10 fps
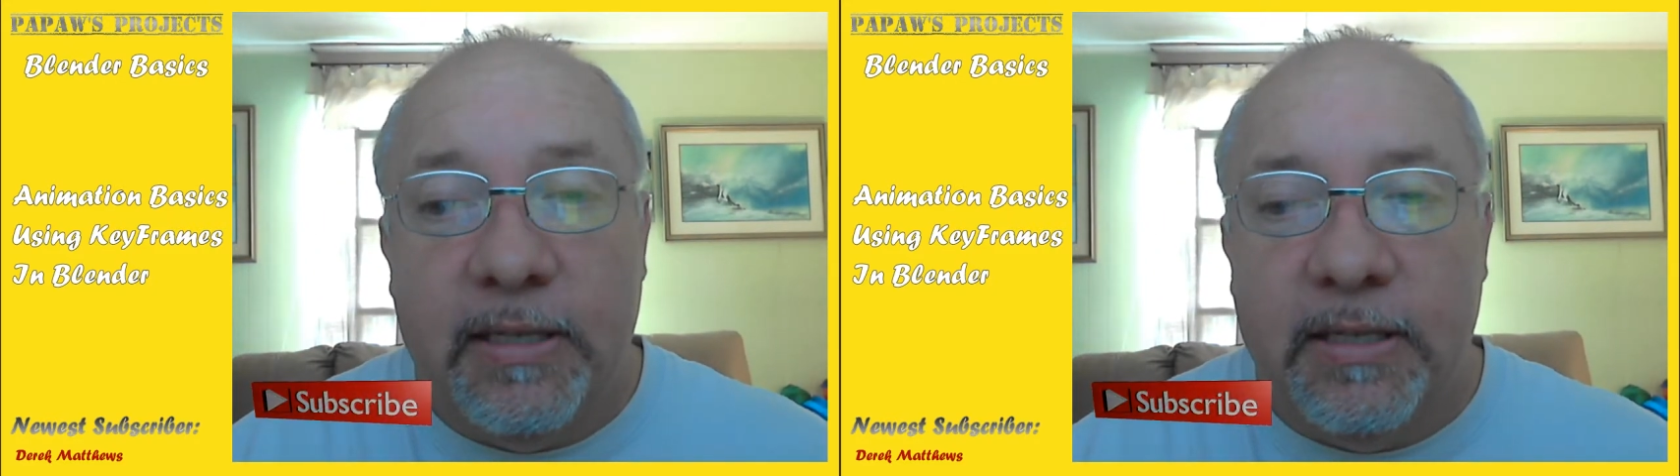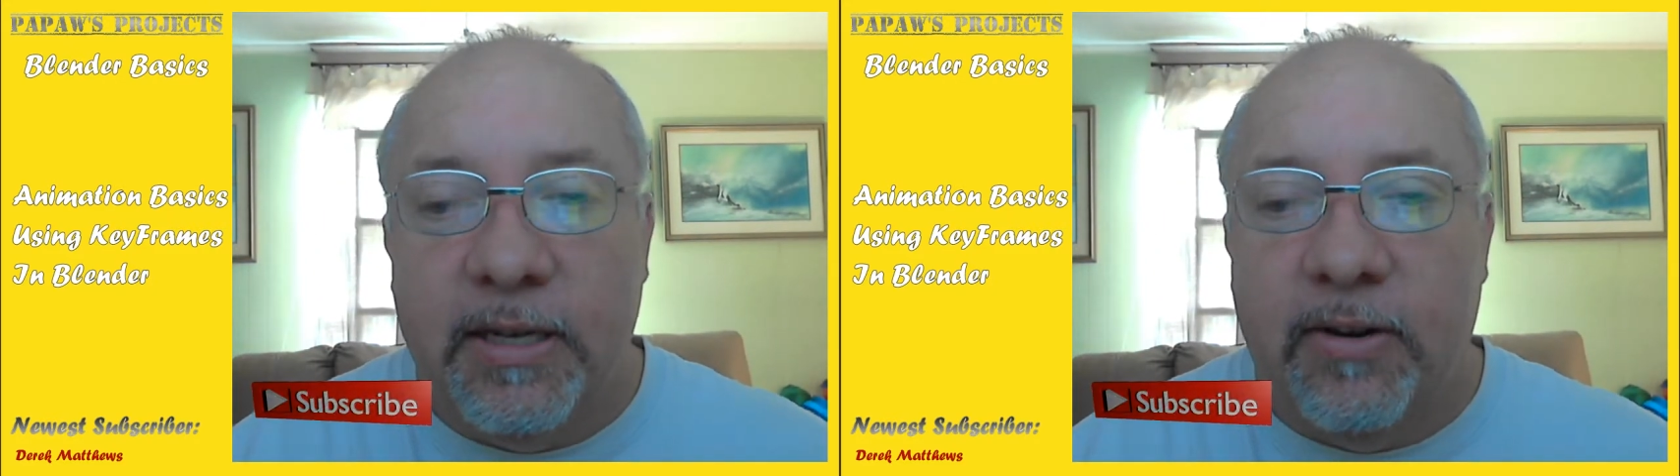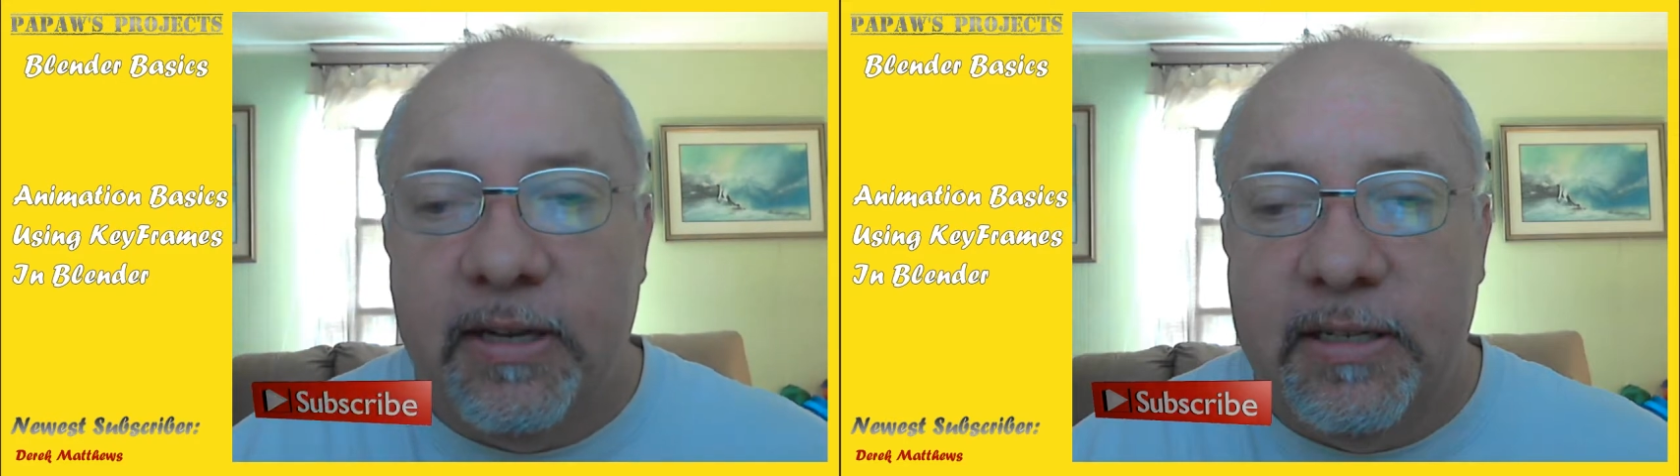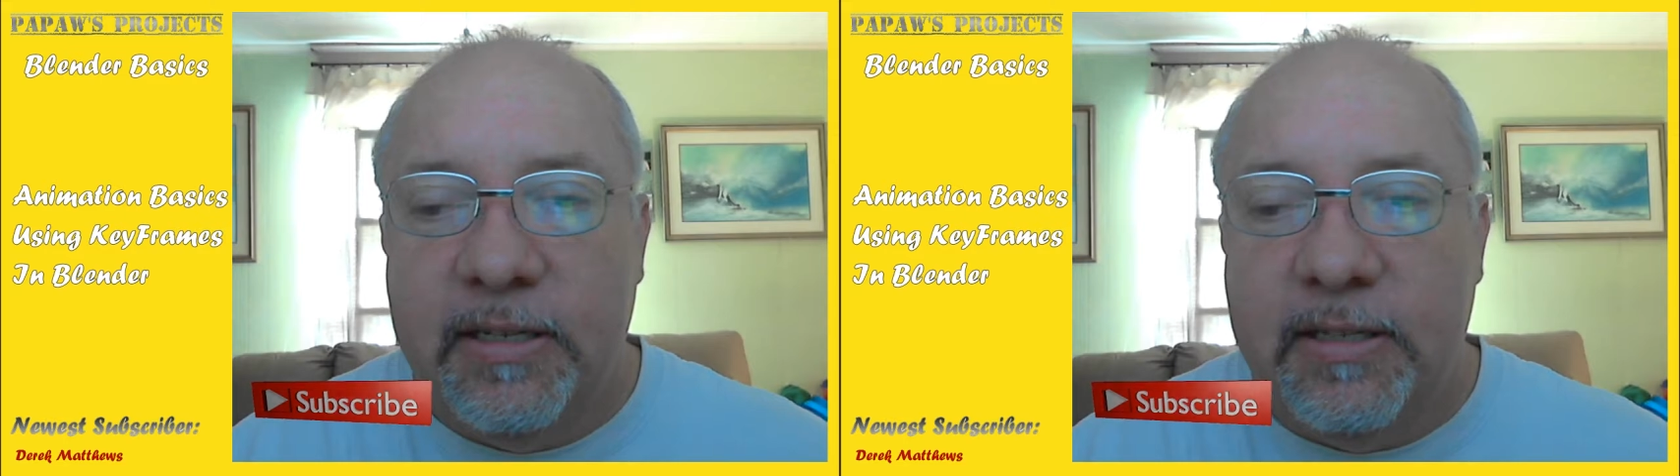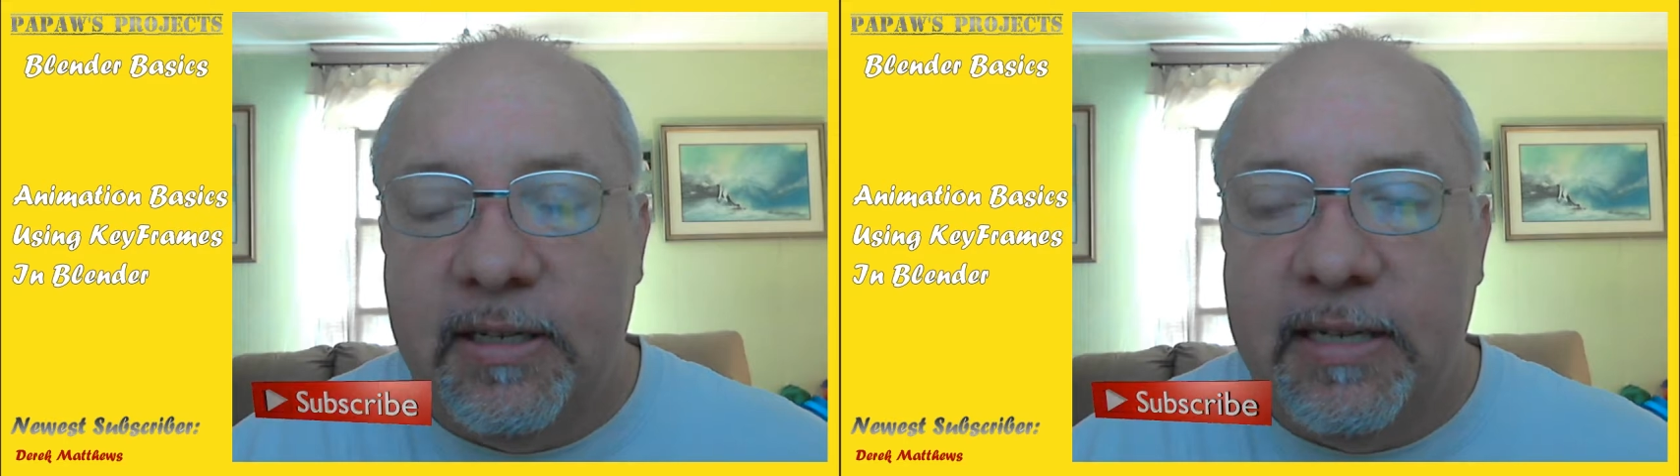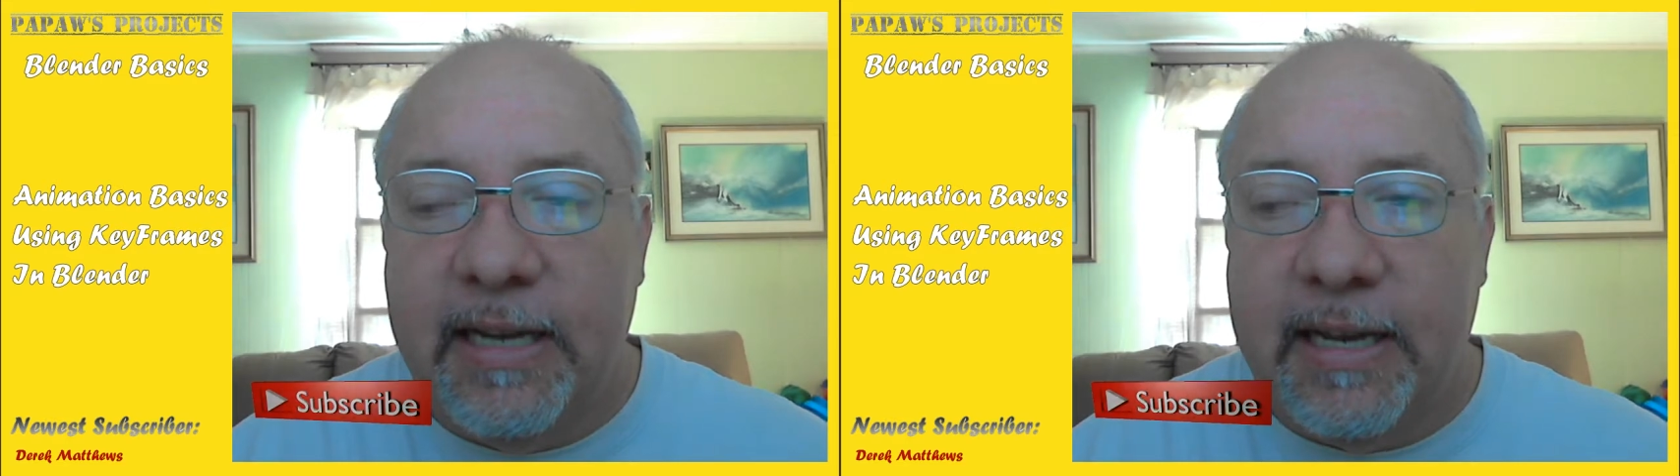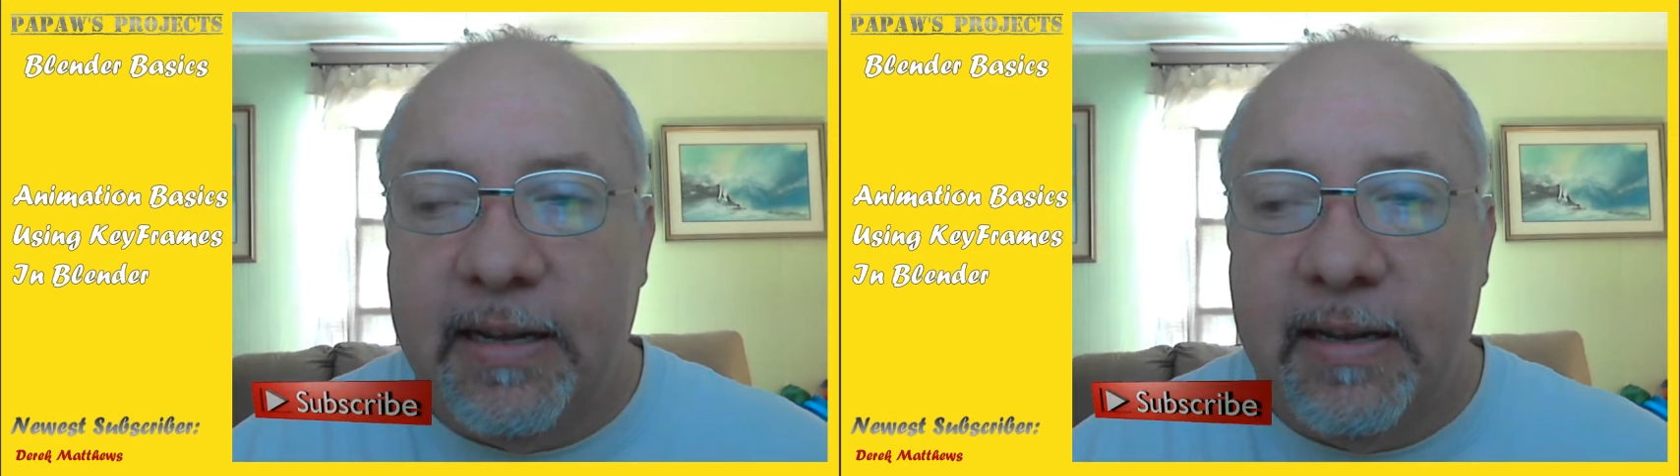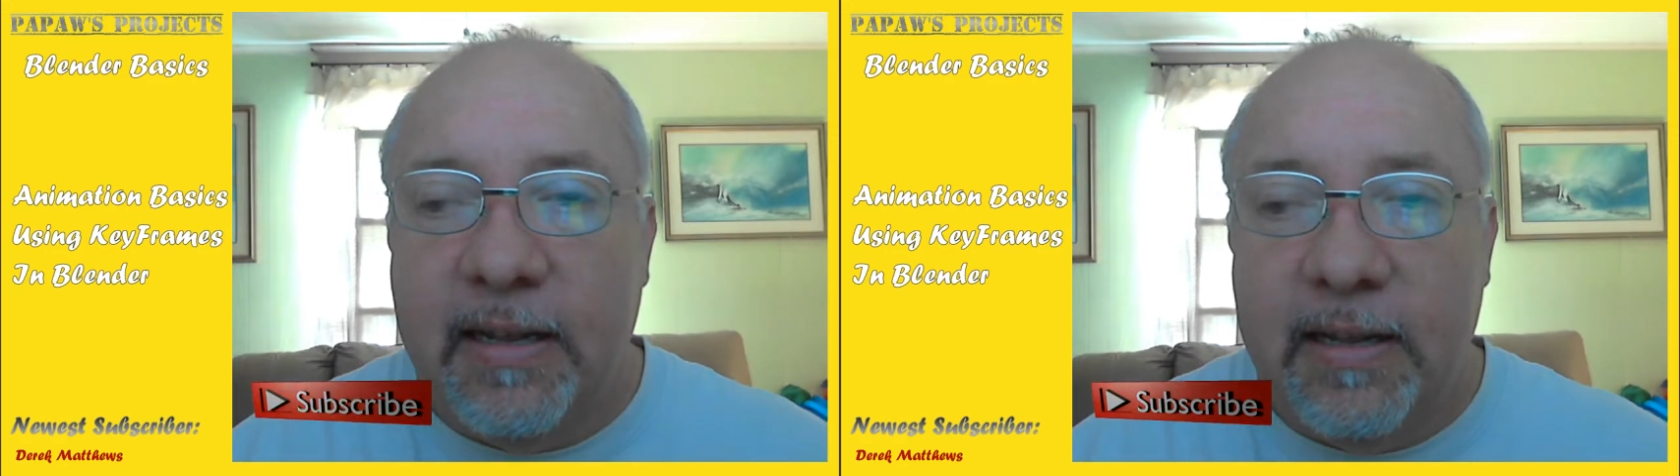this series, is to take